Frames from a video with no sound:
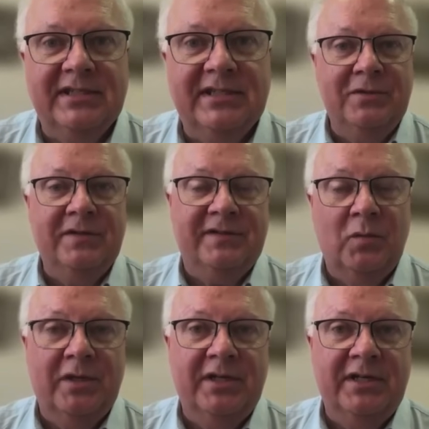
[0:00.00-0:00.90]
You choose the
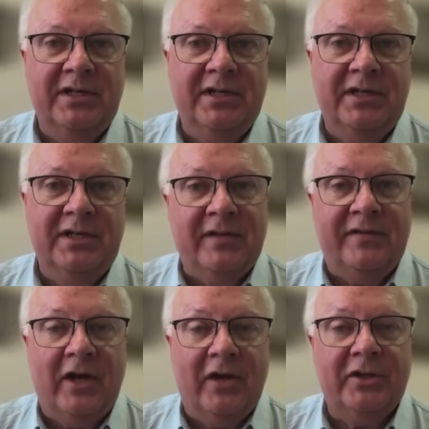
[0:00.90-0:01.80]
word now to say
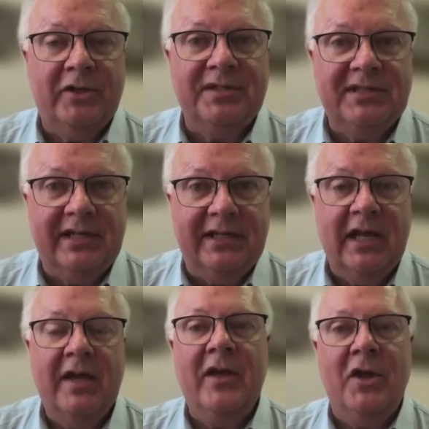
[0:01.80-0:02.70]
that they are on a
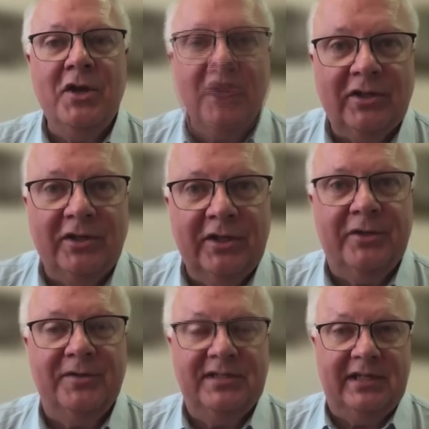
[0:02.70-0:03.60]
crusade. They are not on a
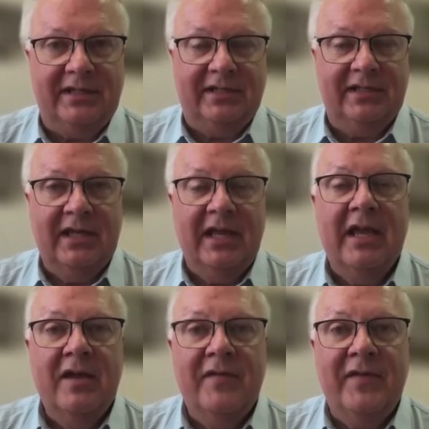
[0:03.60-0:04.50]
crusade.
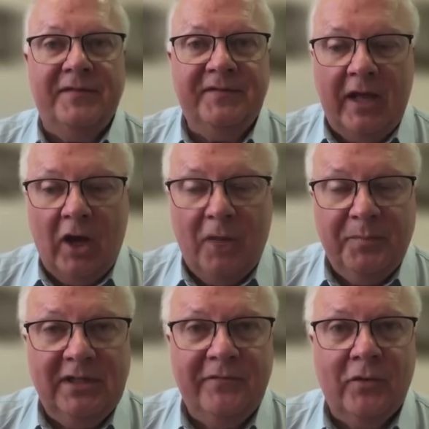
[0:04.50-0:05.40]
They have
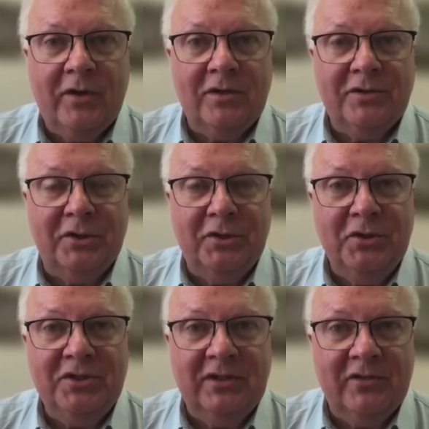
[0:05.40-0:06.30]
opted for a
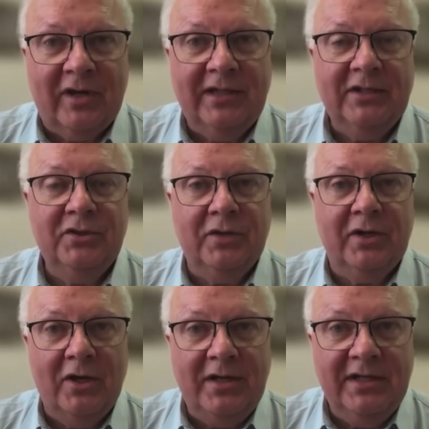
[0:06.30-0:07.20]
constitutional right to
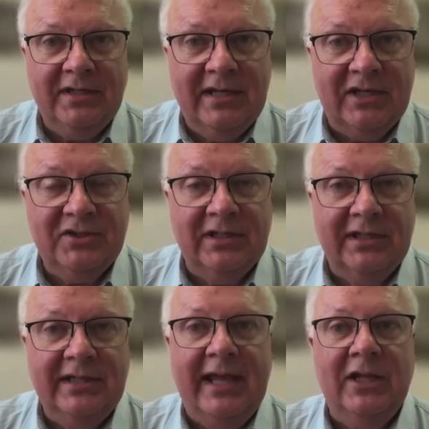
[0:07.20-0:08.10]
go
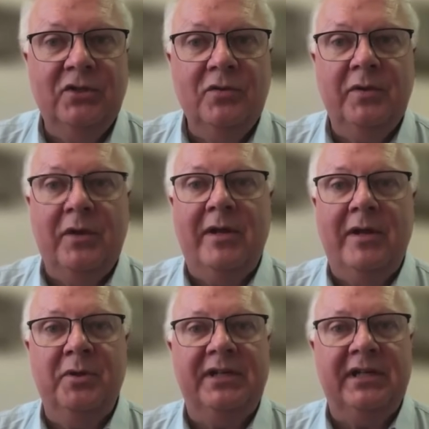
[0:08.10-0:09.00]
internationally and to go
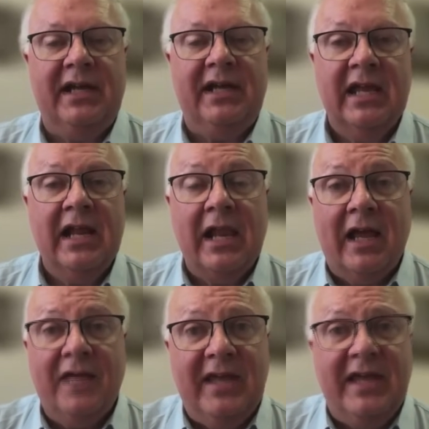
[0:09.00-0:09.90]
and put a case,
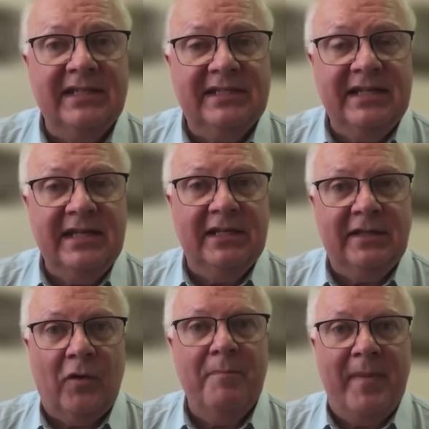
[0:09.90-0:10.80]
like the ANC
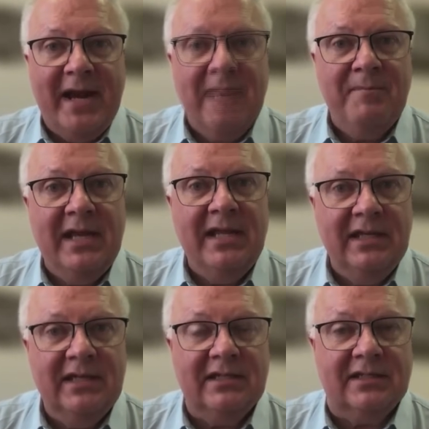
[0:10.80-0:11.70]
did for many, many
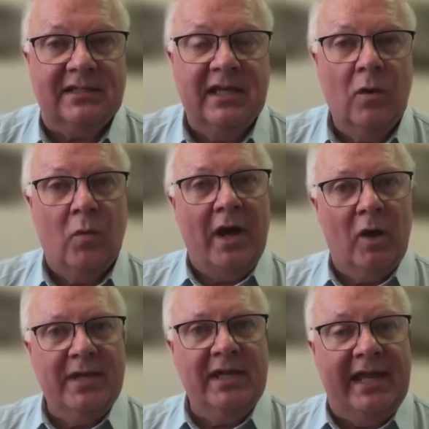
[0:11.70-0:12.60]
years. Why
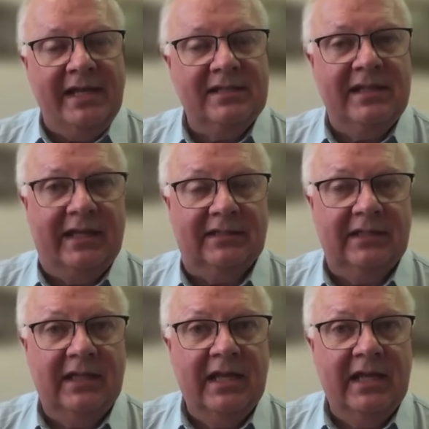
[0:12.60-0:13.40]
are we against that?